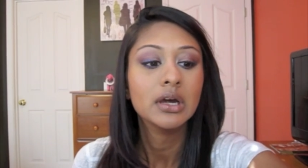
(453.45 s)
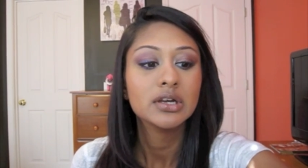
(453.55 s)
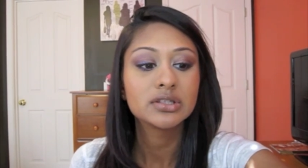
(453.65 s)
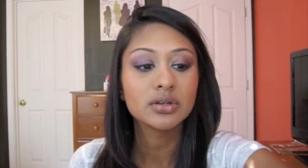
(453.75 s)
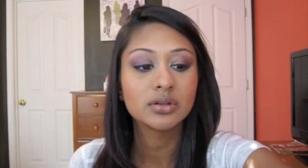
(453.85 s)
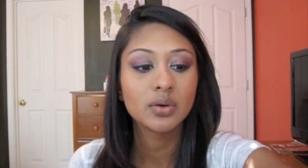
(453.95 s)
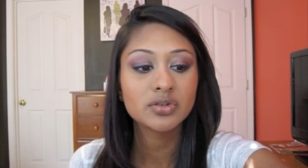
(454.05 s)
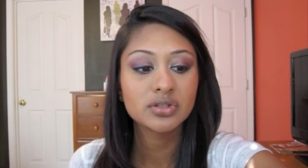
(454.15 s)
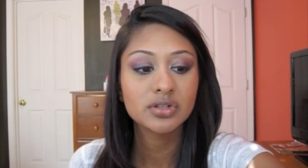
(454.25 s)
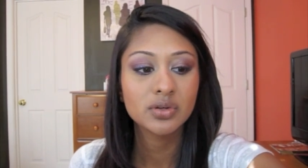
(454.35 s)
So
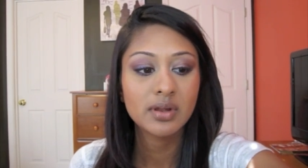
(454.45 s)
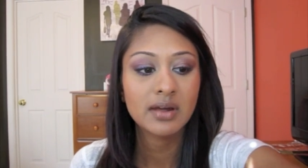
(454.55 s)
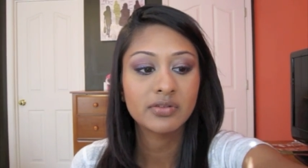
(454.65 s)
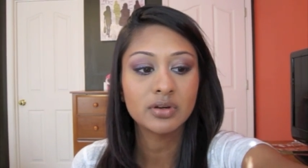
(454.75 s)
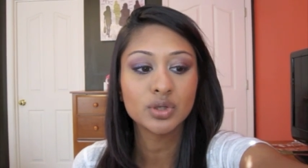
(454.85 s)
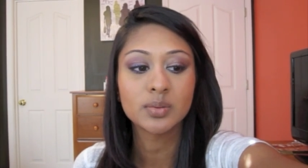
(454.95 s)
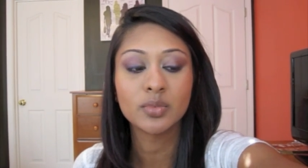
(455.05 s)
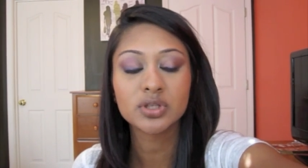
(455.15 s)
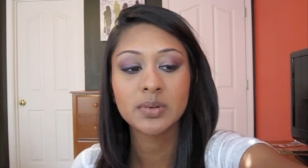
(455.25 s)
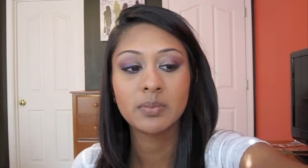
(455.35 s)
those are the 2 that I've used.
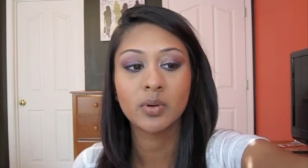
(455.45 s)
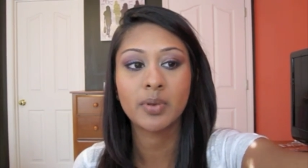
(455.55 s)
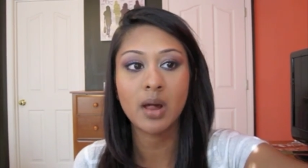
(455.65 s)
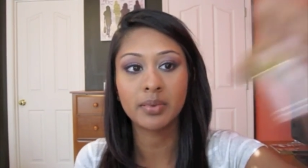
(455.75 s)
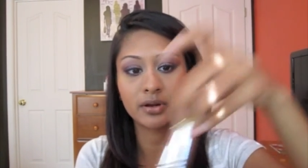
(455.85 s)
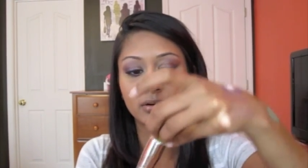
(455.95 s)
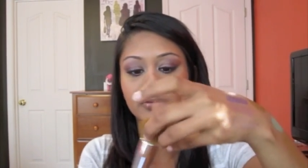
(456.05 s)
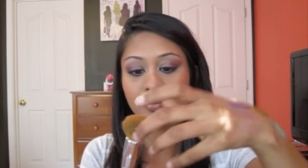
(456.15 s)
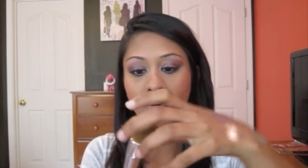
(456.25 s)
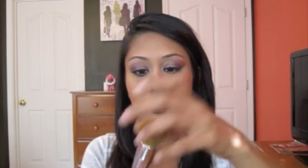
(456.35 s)
Most people would probably go
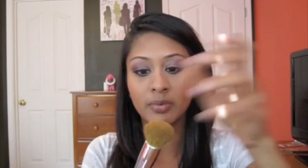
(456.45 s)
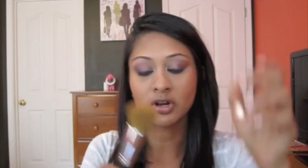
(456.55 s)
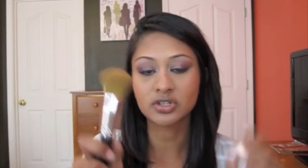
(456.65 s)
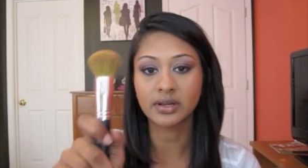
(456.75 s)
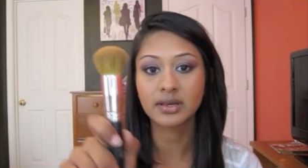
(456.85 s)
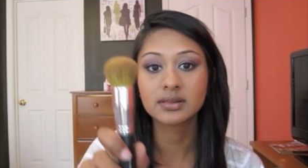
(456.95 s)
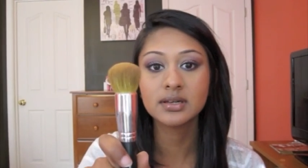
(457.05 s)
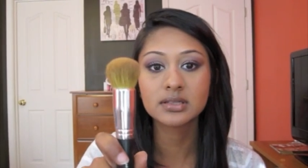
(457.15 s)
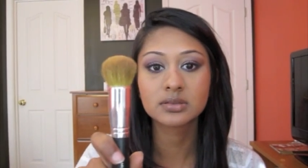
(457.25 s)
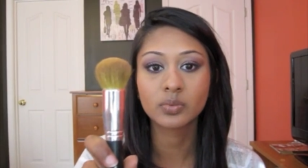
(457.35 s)
for a brush like
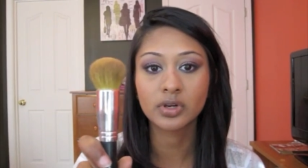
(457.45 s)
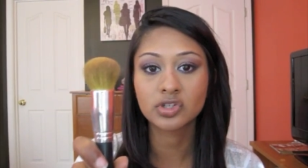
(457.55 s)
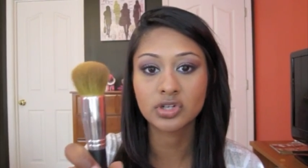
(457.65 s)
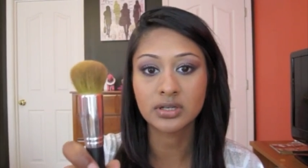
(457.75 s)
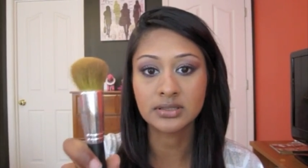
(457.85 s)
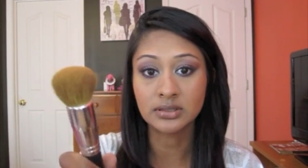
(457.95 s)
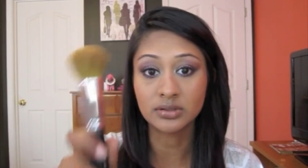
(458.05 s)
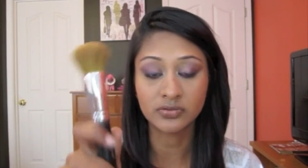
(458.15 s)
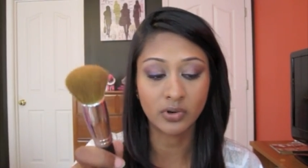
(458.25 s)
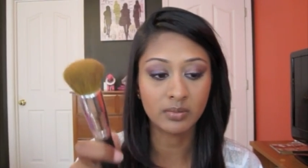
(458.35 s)
this, which is
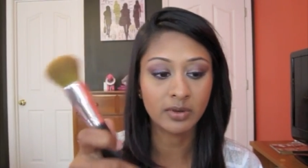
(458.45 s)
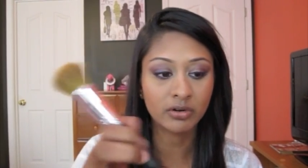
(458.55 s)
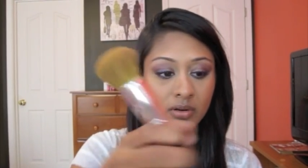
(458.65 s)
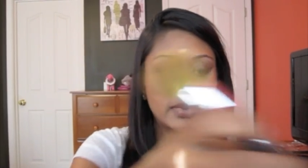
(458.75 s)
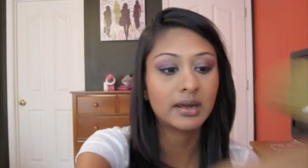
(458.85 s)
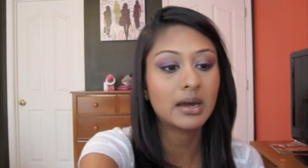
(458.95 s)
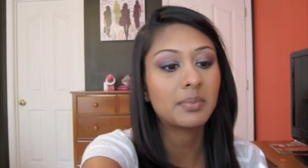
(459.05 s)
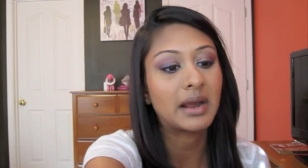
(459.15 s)
used for mineral makeup,